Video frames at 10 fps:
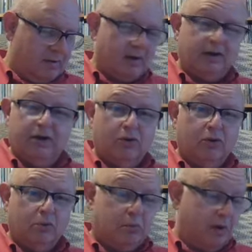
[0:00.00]
I didn't know
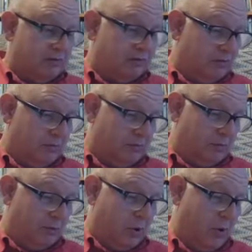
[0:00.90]
who Brown's Home
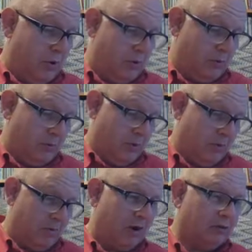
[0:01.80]
Brew
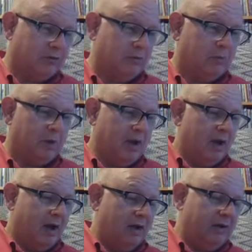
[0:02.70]
were. I looked them up
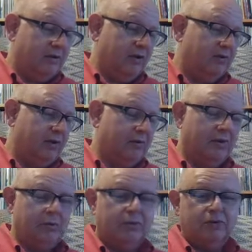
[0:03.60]
and it turns out
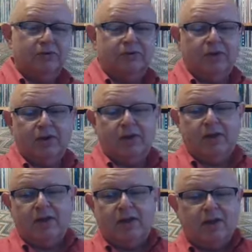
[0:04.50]
it was
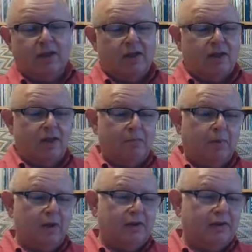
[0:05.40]
a
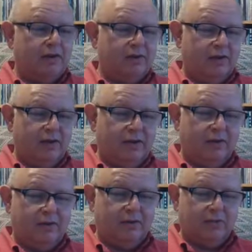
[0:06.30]
band
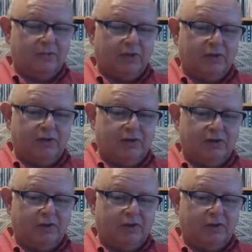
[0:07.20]
that did